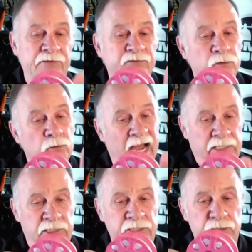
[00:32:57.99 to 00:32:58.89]
to
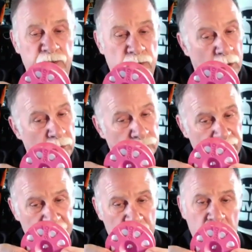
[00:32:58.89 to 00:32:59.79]
actually control a
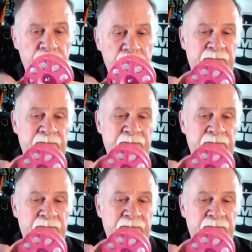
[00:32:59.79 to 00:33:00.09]
reel